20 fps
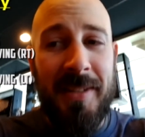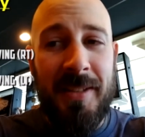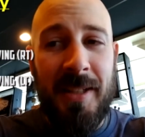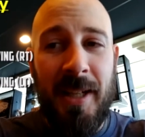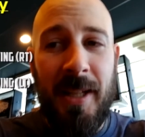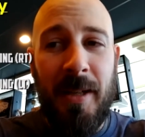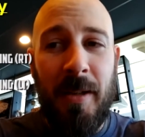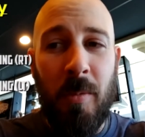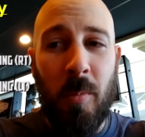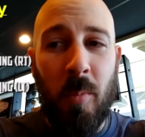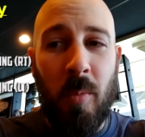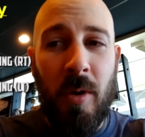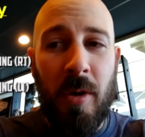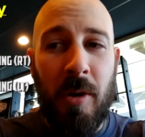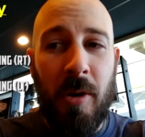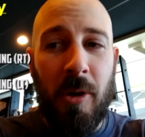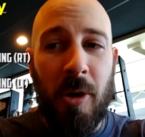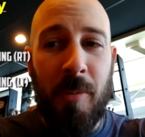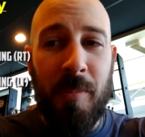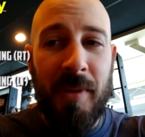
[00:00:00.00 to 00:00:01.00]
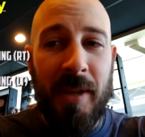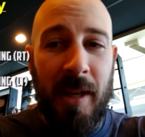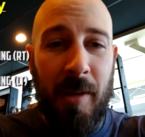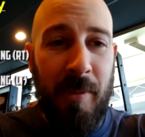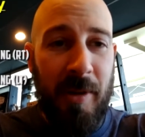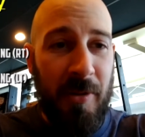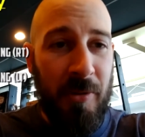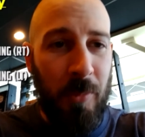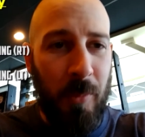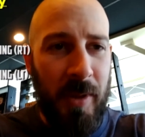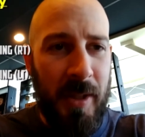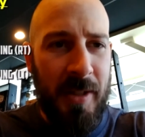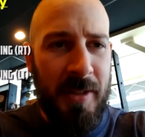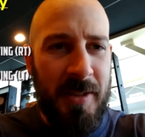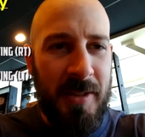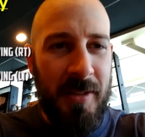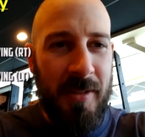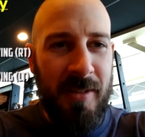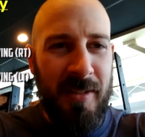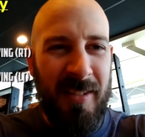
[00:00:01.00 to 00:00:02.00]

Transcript: by 10 one-arm kettlebell swings.